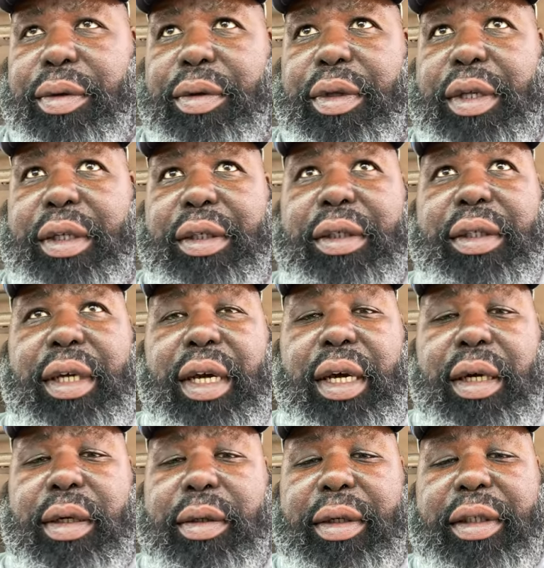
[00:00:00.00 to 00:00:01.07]
this
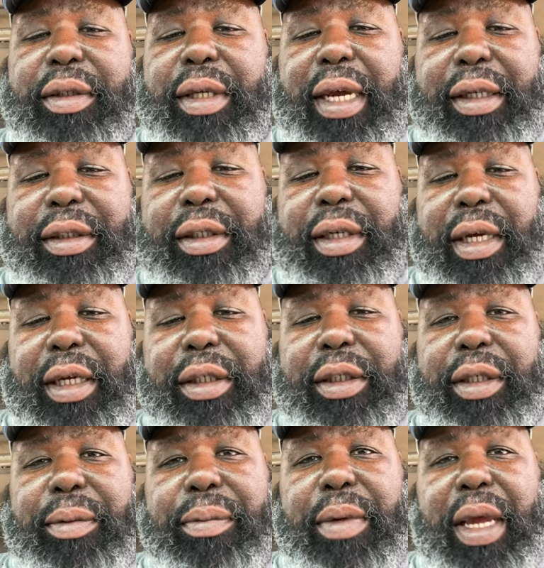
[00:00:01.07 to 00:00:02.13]

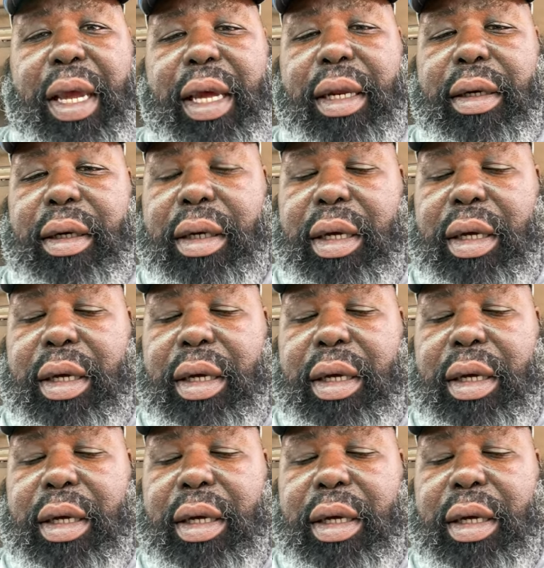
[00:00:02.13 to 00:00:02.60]
assassination, and